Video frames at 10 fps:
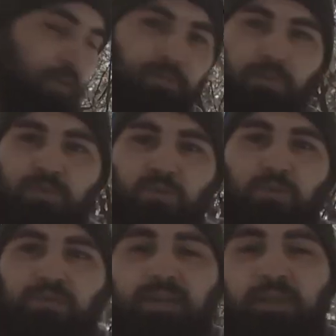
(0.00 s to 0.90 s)
all three of those
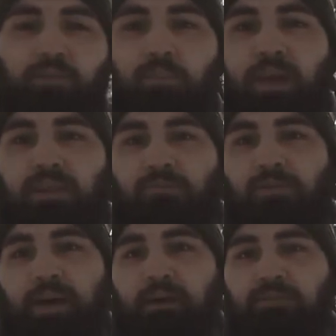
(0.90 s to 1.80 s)
tools together weighed
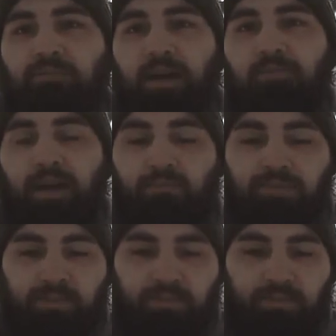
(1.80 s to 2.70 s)
3 pounds and 5
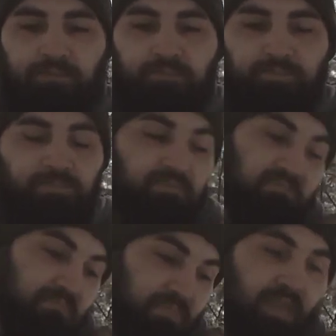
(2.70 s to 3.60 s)
ounces.
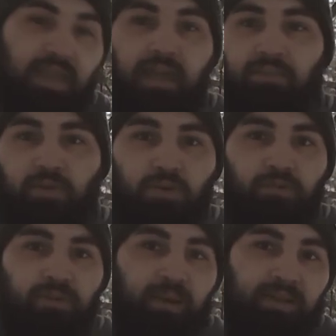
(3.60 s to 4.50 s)
Again, the
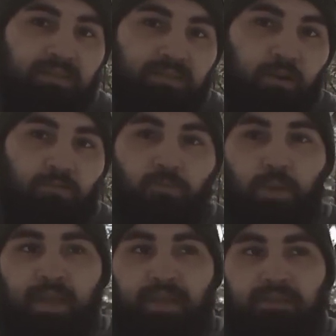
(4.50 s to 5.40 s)
Kukri by itself
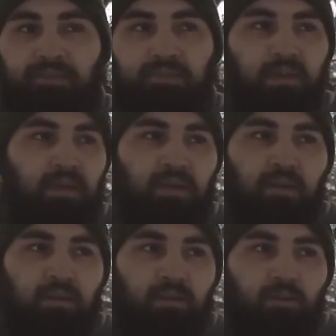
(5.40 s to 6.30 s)
weighs
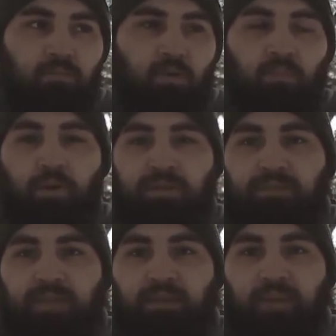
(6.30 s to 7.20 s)

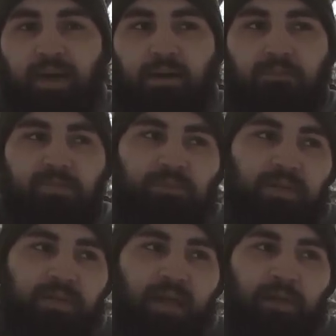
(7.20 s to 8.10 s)
1.78 pounds,
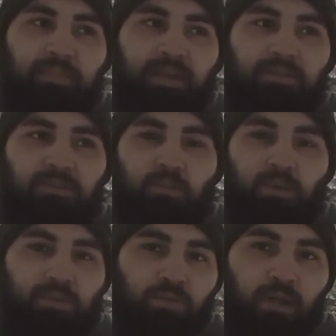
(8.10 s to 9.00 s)
but I'm not doing the
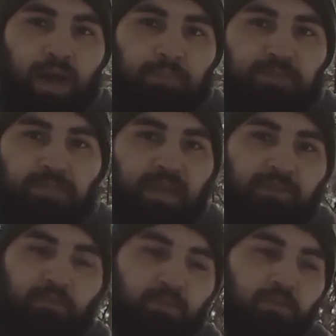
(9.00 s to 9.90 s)
one tool option
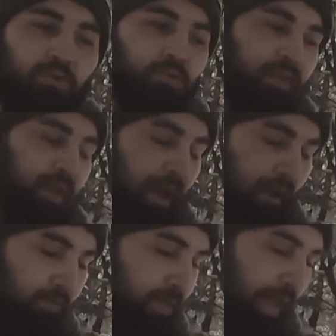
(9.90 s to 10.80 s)
ever with the Kukri.
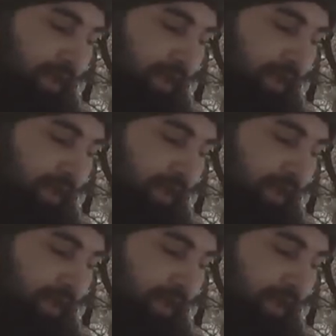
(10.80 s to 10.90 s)
I would